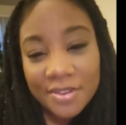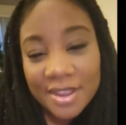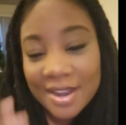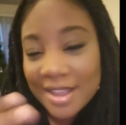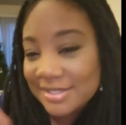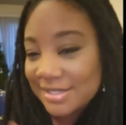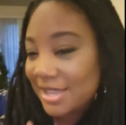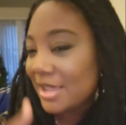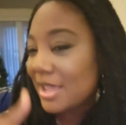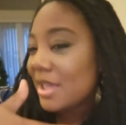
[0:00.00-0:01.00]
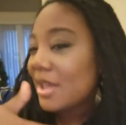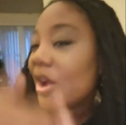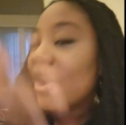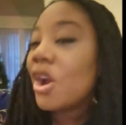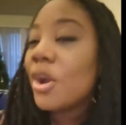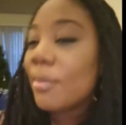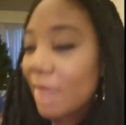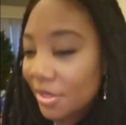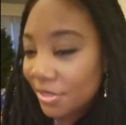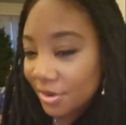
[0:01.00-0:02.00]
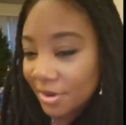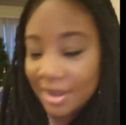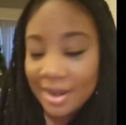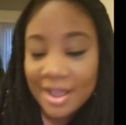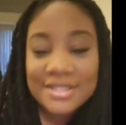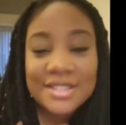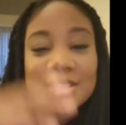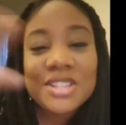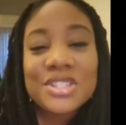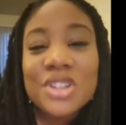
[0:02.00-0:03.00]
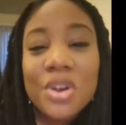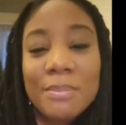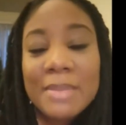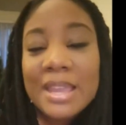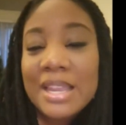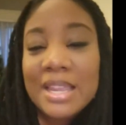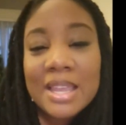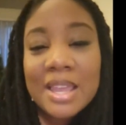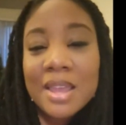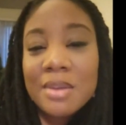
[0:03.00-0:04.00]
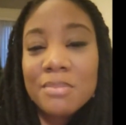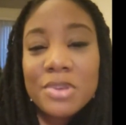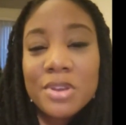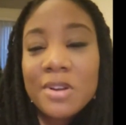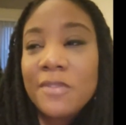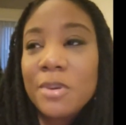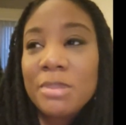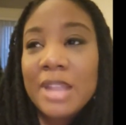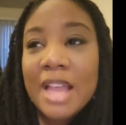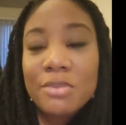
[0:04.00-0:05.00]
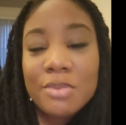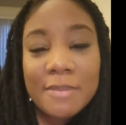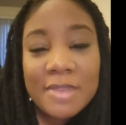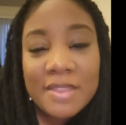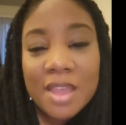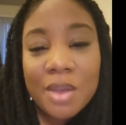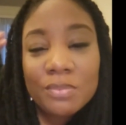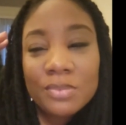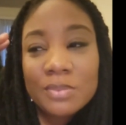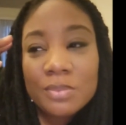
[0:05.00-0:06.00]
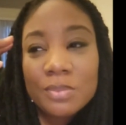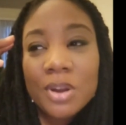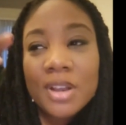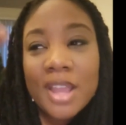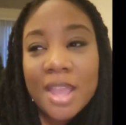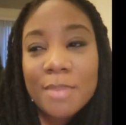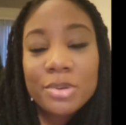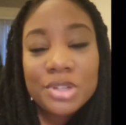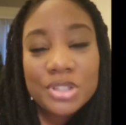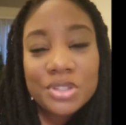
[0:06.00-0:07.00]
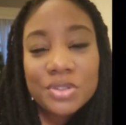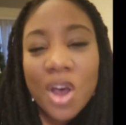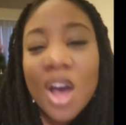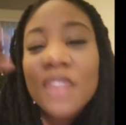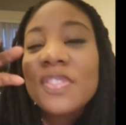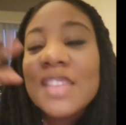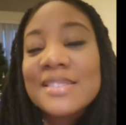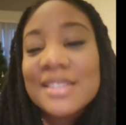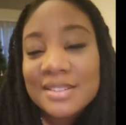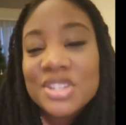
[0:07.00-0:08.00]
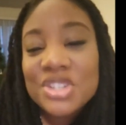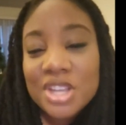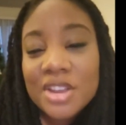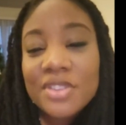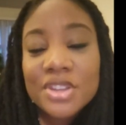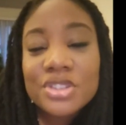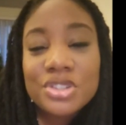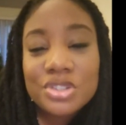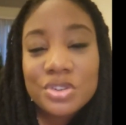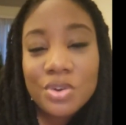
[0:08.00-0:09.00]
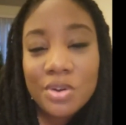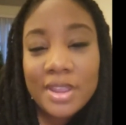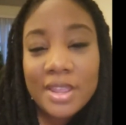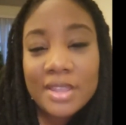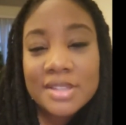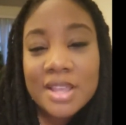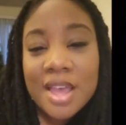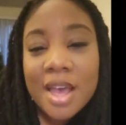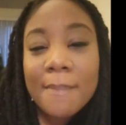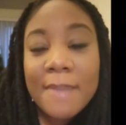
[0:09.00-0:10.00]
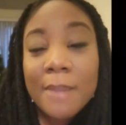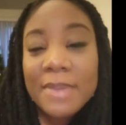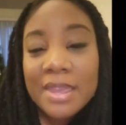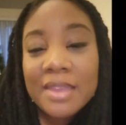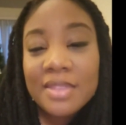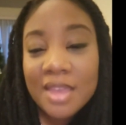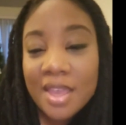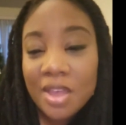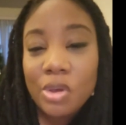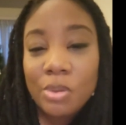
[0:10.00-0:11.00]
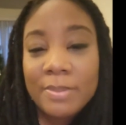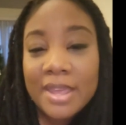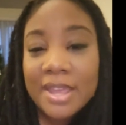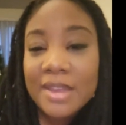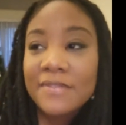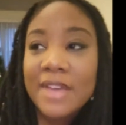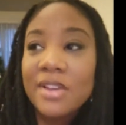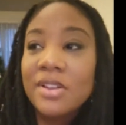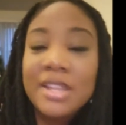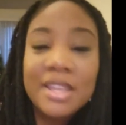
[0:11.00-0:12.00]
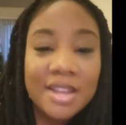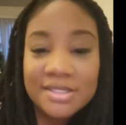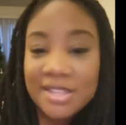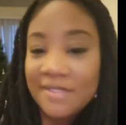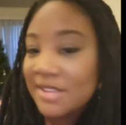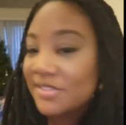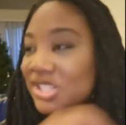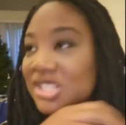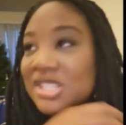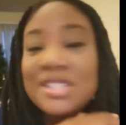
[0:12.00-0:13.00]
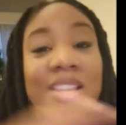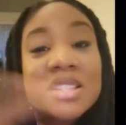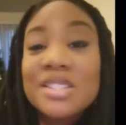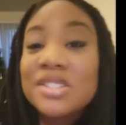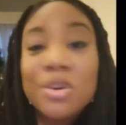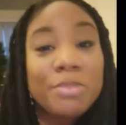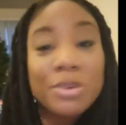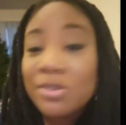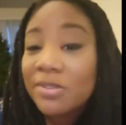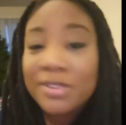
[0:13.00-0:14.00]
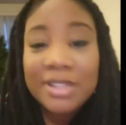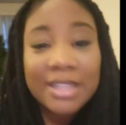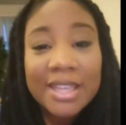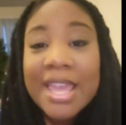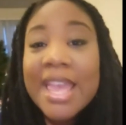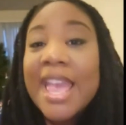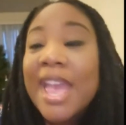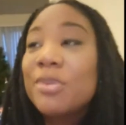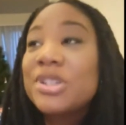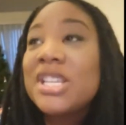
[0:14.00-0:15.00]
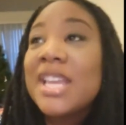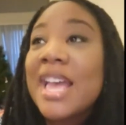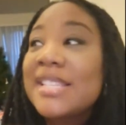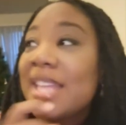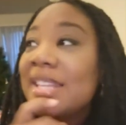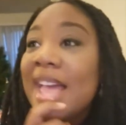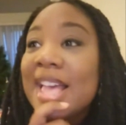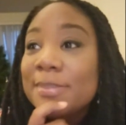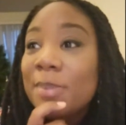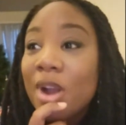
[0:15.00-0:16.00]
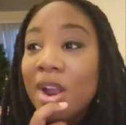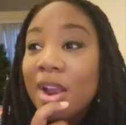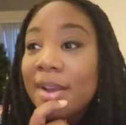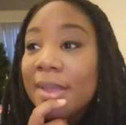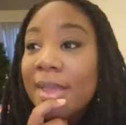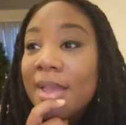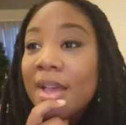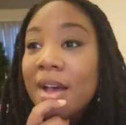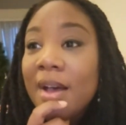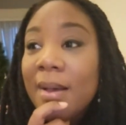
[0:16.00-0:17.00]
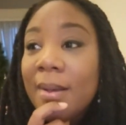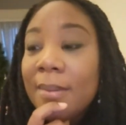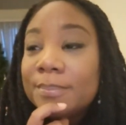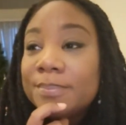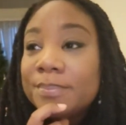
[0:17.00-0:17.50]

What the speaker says: and I see her mother. And I just see so many beautiful Black women that weren't able to authentically share their stories about being the help. And Viola and Octavia Davis just does it so beautifully. And when she has that last part, when